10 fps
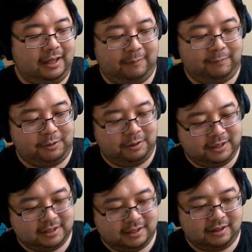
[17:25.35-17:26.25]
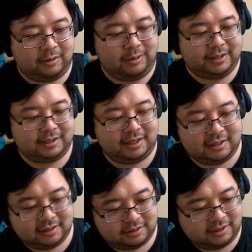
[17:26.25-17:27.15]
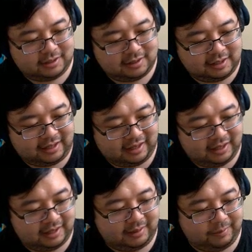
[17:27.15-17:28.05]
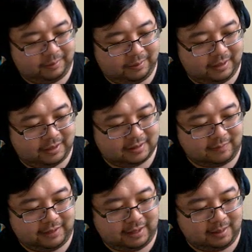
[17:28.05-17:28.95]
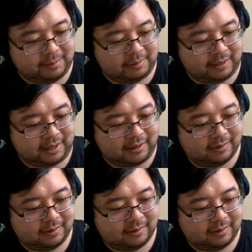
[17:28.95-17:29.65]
If you noticed on the quest stages, you can see that it is available now,